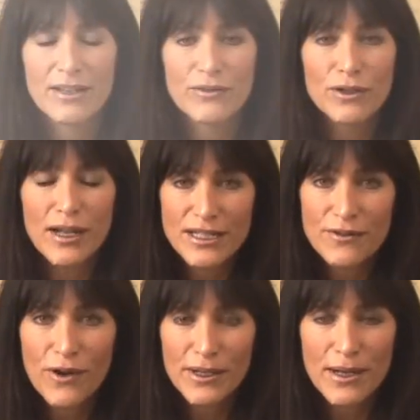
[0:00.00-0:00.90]
If you'd like
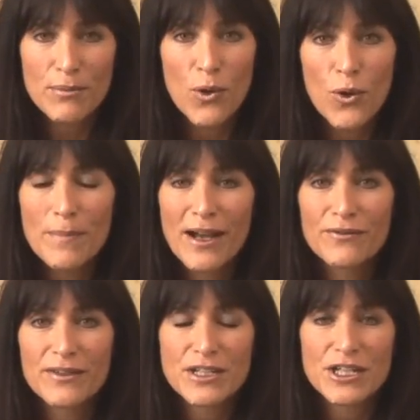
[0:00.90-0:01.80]
to find out more
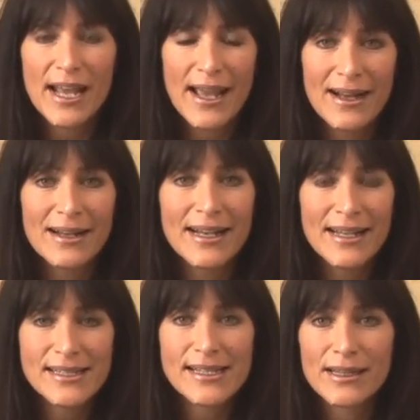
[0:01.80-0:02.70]
about Vinci Hair
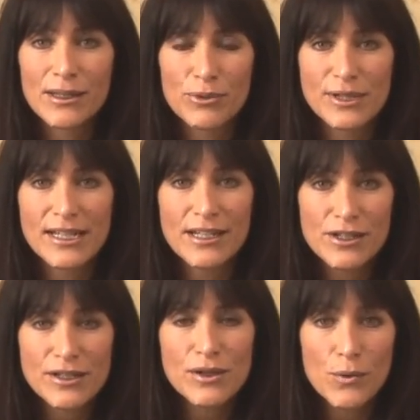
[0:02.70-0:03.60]
Clinics and the
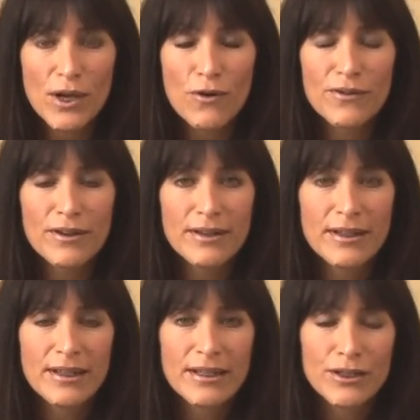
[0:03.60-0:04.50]
procedures that we offer,
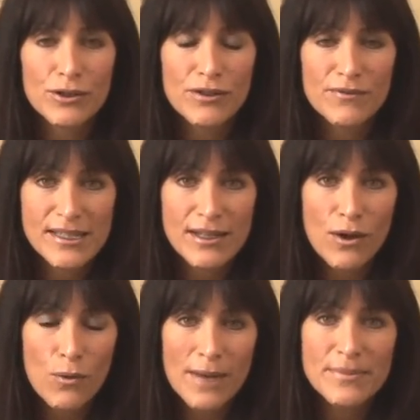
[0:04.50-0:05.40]
you can visit
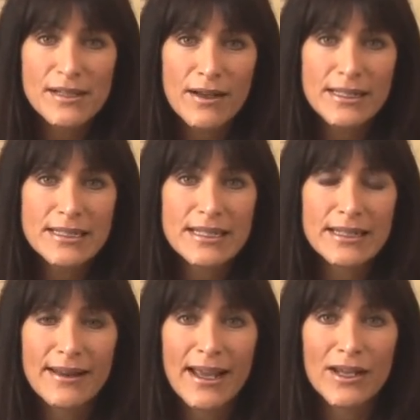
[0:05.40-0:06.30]
our website,
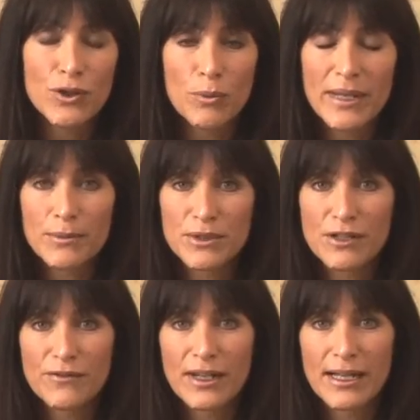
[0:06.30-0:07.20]
and there you'll be able
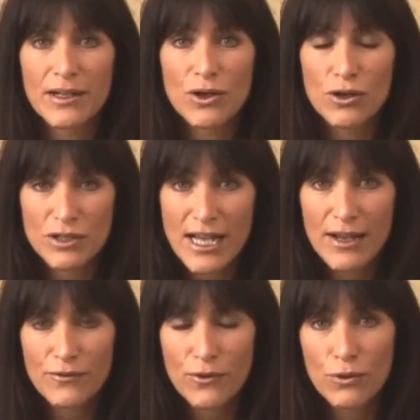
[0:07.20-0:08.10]
to fill in a
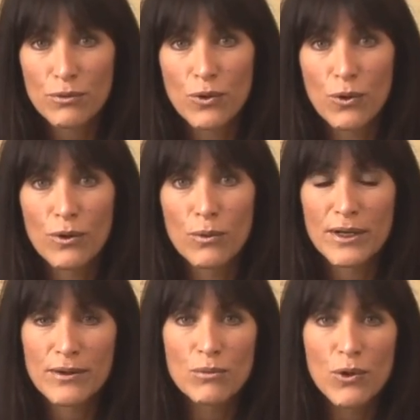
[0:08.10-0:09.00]
contact form or
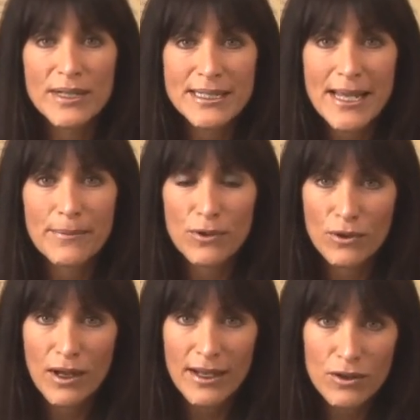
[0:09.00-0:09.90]
one of the more in-depth
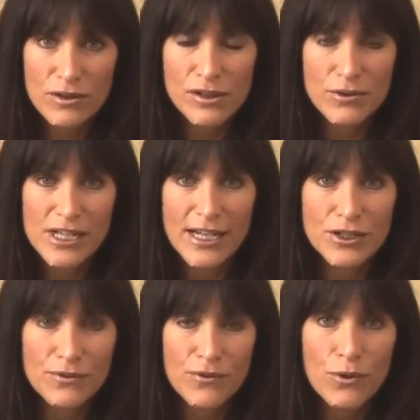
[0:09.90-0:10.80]
online
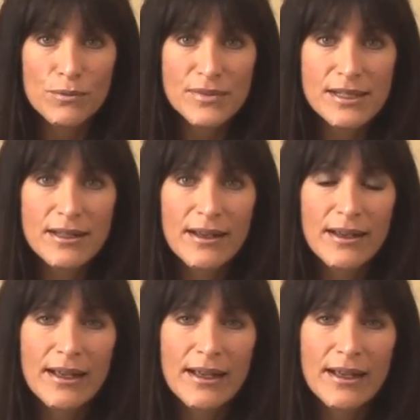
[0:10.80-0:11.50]
consultation forms.